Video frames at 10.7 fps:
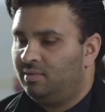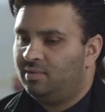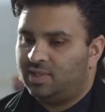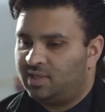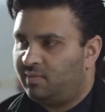
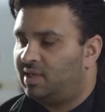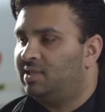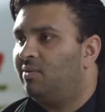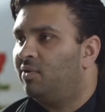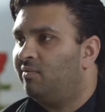to some
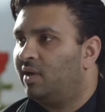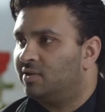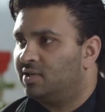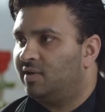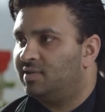extent, one of
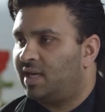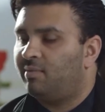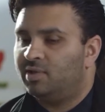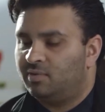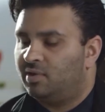Microsoft's
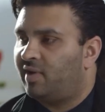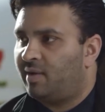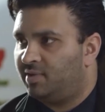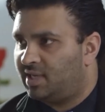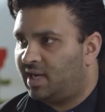tablets, one of
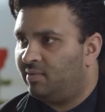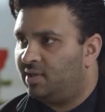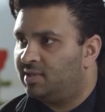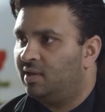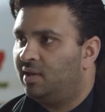Apple's
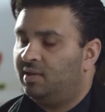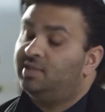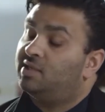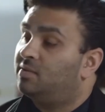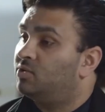tablets,
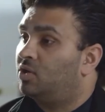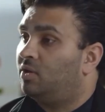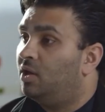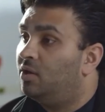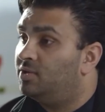these systems are
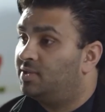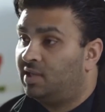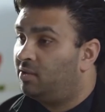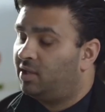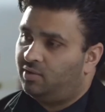closed.
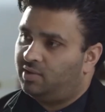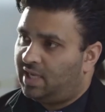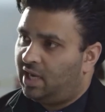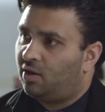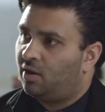They don't let you
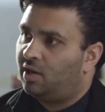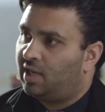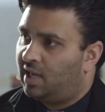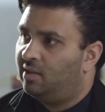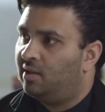tinker and
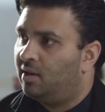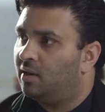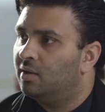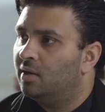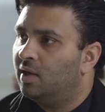get in there.